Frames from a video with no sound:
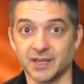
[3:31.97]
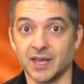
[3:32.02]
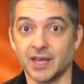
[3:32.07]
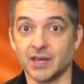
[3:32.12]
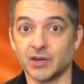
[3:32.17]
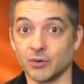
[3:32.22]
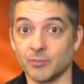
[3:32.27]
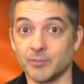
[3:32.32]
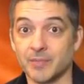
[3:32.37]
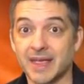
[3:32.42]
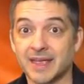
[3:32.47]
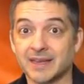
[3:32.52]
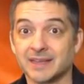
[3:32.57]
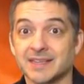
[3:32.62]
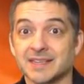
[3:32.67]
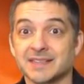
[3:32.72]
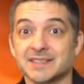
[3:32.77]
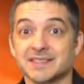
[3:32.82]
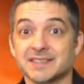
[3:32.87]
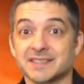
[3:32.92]
And your man
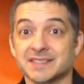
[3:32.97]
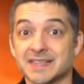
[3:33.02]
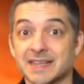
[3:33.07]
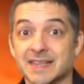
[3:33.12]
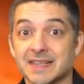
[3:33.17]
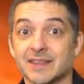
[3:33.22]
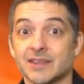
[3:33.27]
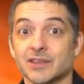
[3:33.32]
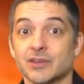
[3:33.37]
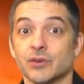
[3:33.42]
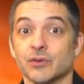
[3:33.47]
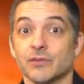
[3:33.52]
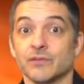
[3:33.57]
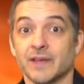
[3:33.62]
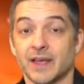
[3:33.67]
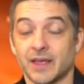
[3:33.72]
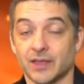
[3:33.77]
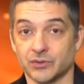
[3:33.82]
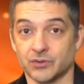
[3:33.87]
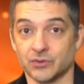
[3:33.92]
needs to see that you're
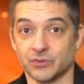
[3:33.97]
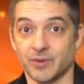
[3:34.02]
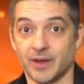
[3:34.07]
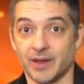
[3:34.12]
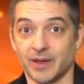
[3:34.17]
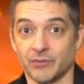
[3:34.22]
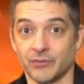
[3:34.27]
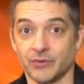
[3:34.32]
valued by